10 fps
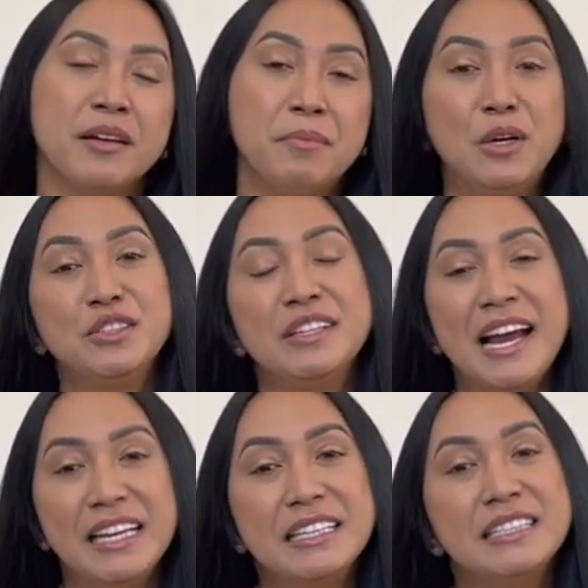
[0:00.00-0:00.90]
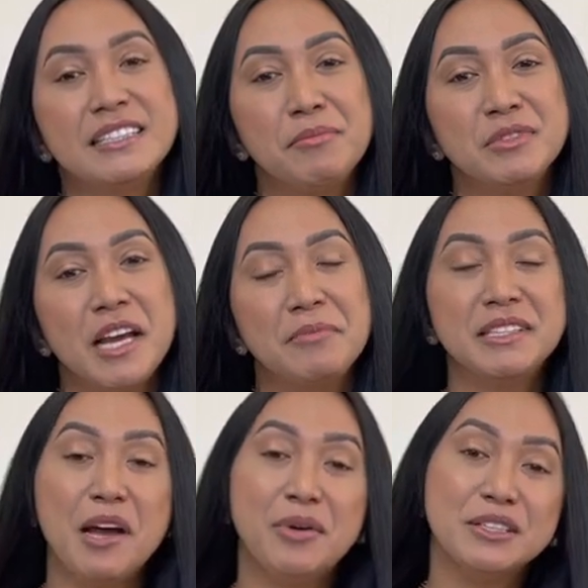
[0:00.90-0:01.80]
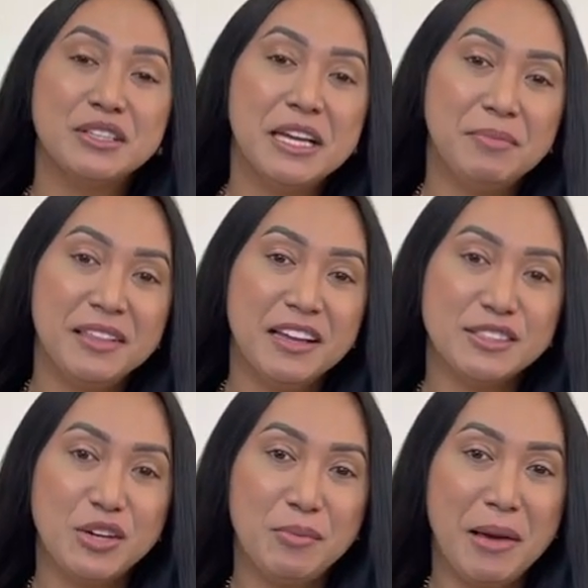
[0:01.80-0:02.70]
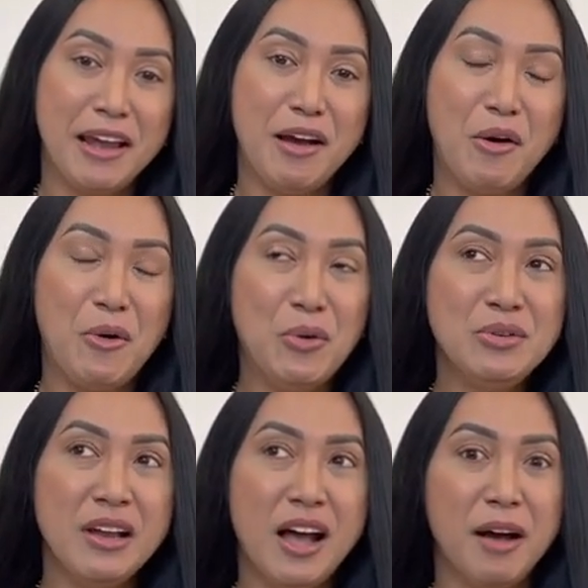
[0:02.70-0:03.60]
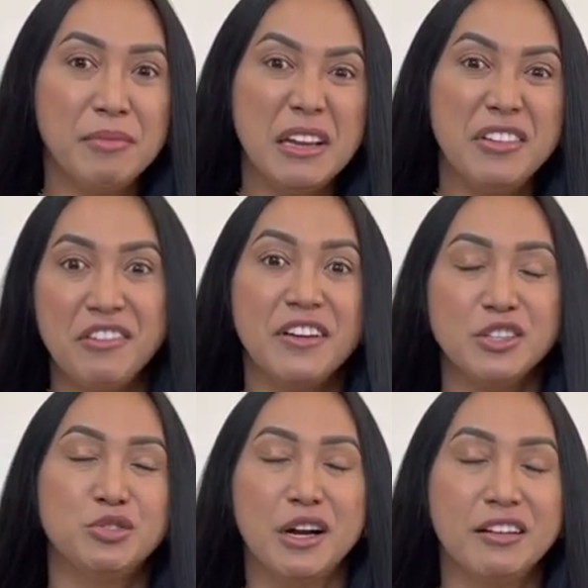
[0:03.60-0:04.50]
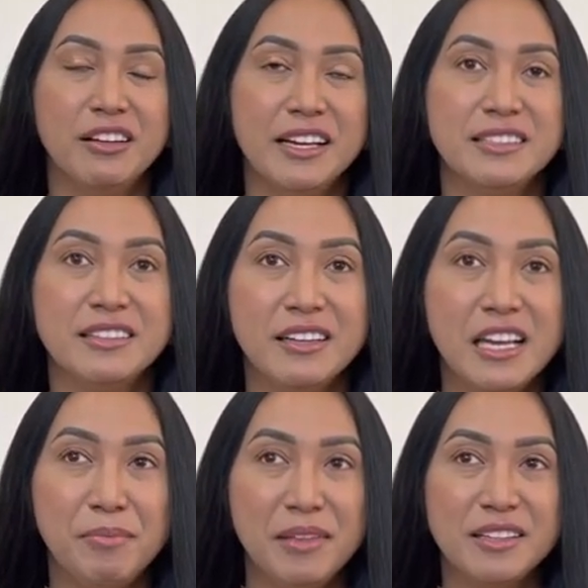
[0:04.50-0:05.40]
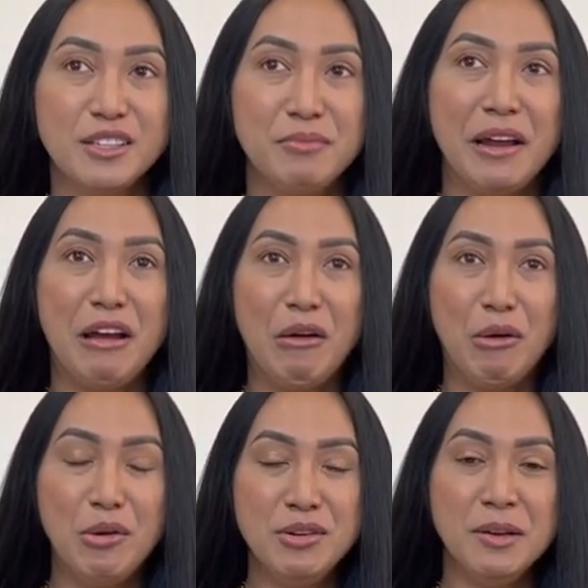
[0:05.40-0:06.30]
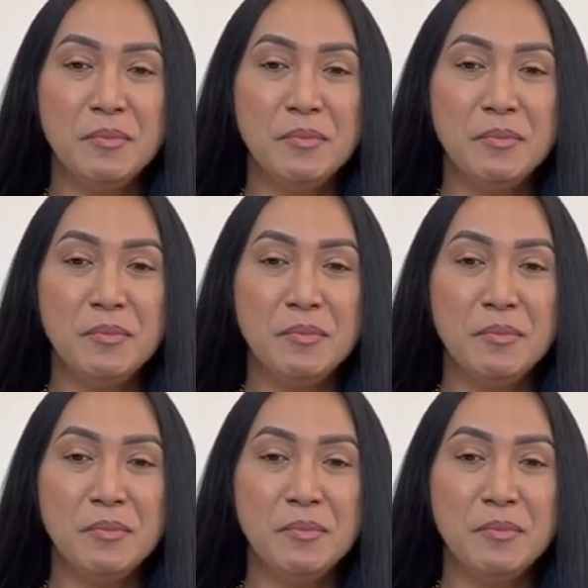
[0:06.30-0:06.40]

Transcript: personality sometimes that I want to keep things on my own. Even if I struggle, I still keep things on my own.